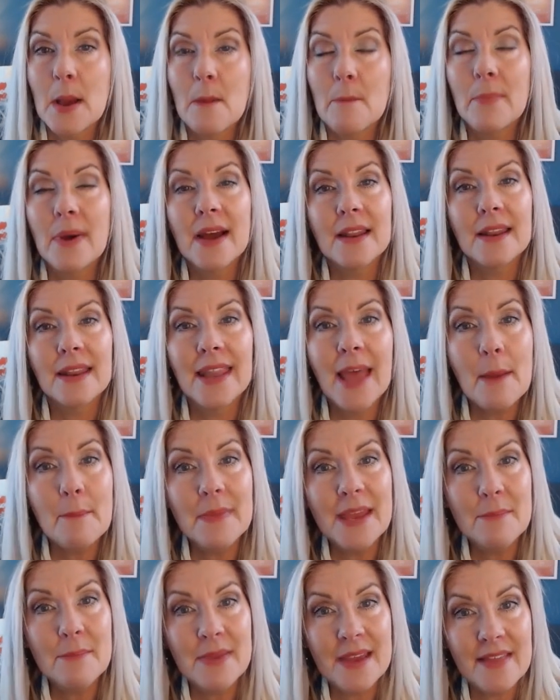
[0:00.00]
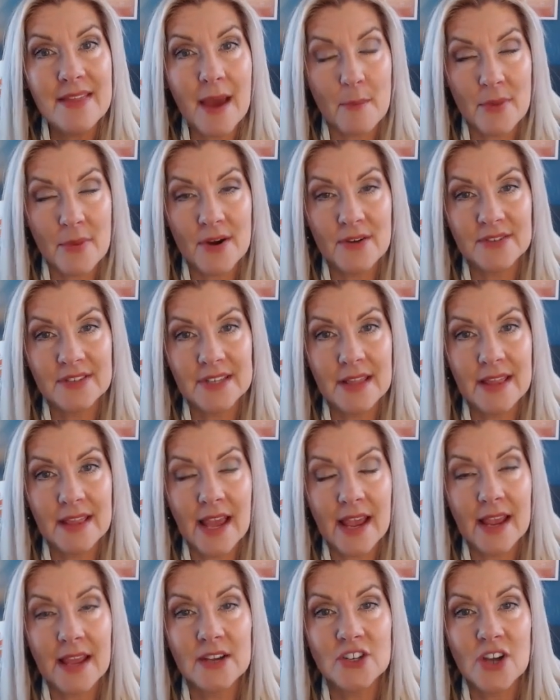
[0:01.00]
But let me be that person
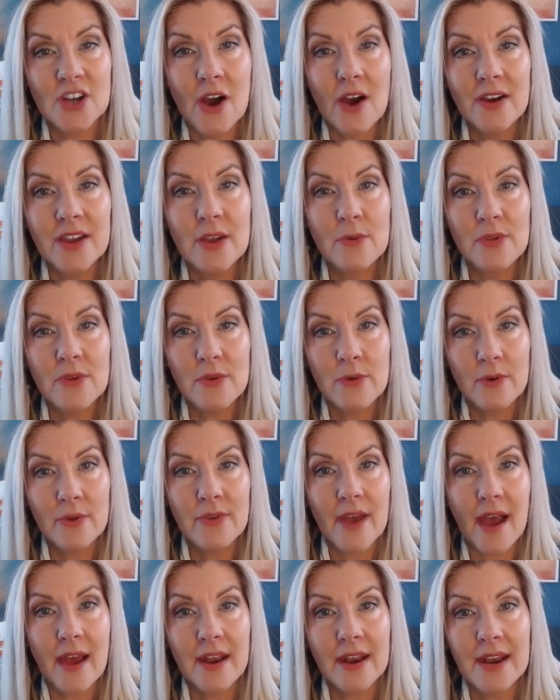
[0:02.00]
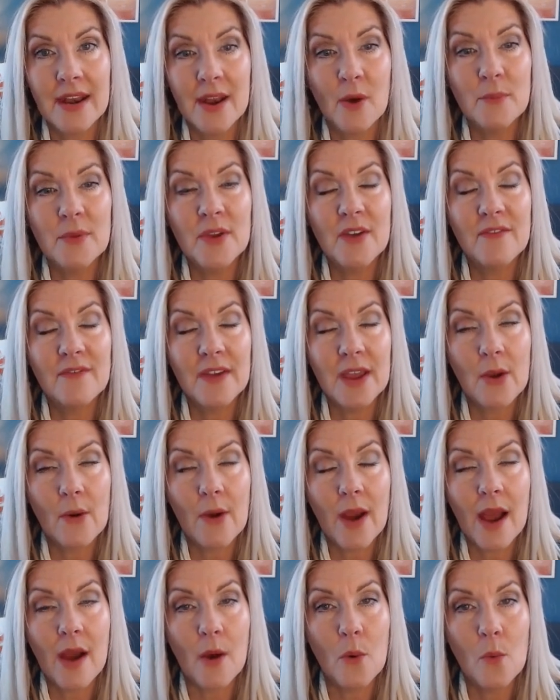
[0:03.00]
that can talk you through that and help you figure
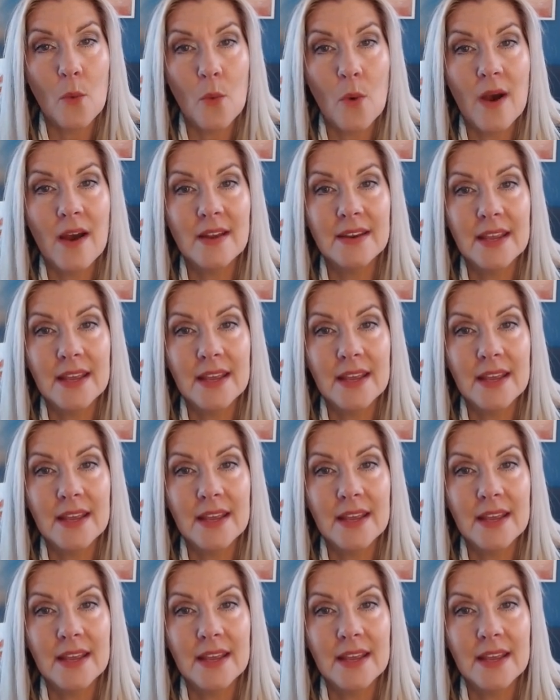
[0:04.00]
out what